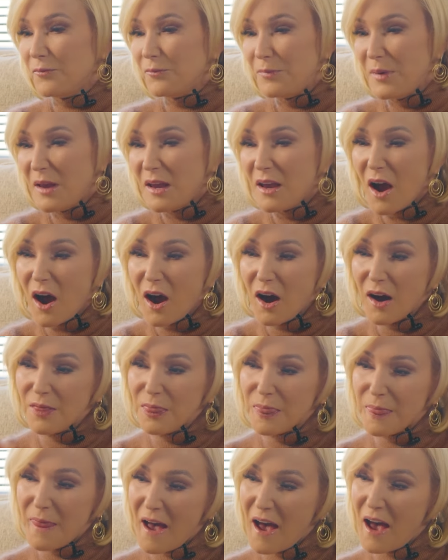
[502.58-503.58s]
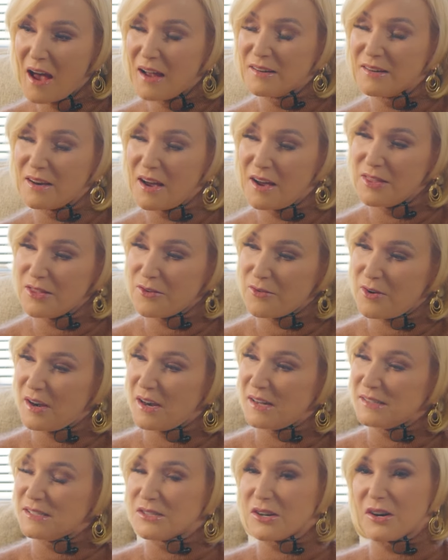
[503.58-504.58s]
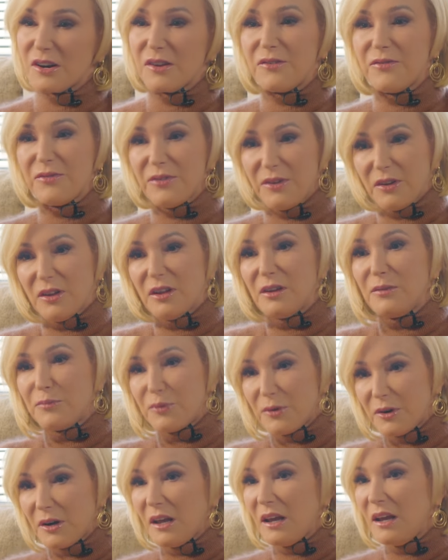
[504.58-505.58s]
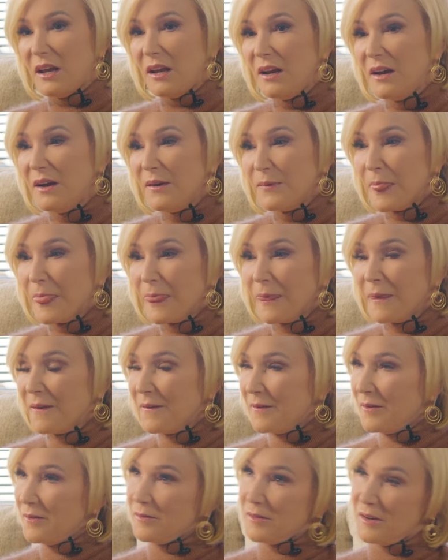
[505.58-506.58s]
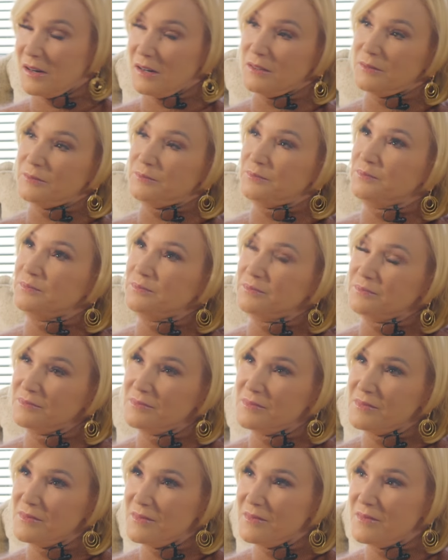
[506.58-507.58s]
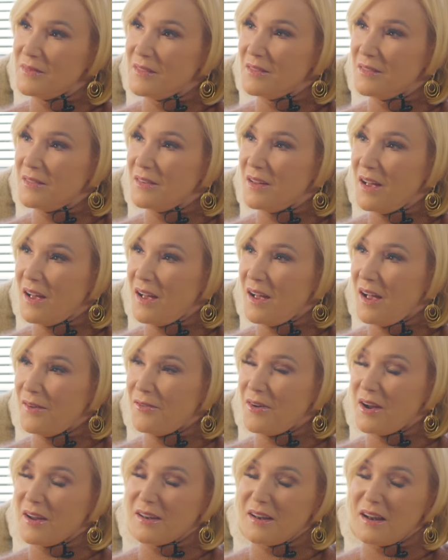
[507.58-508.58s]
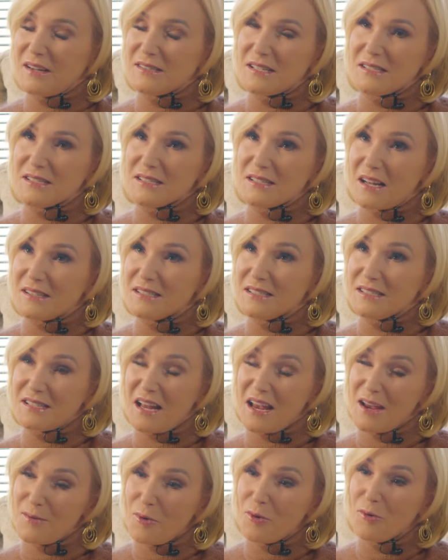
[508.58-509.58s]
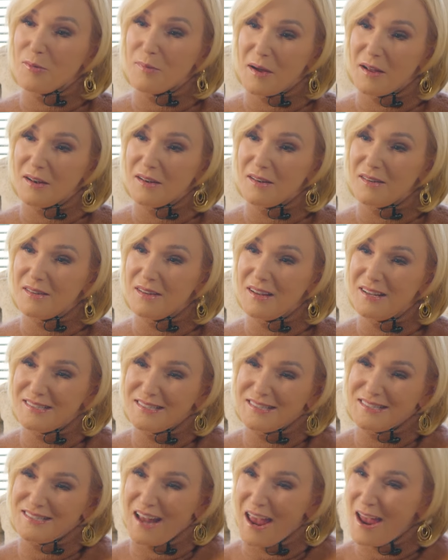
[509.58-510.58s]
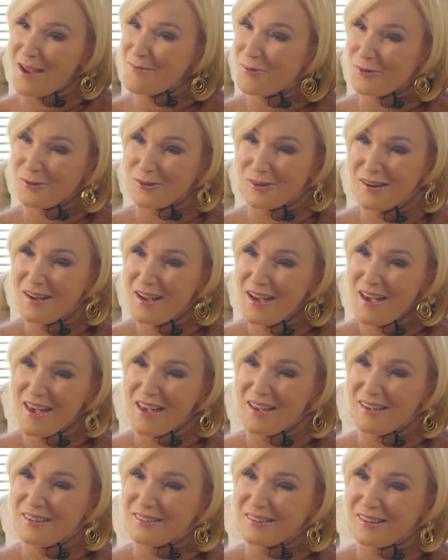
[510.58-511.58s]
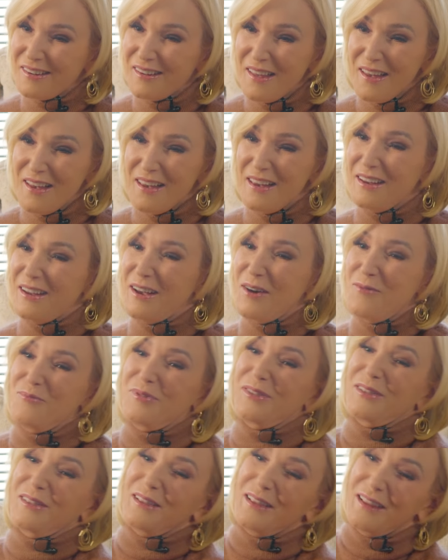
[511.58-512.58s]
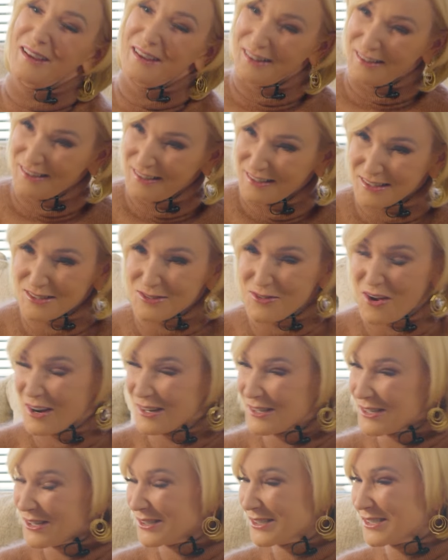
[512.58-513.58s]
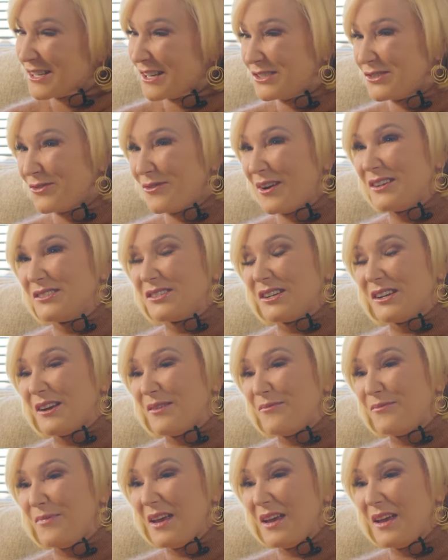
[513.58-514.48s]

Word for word: beyond that, ninth grade, I started feeling pretty, well, I recognize it's not stable, but as stable as a, a completely dysfunctional situation can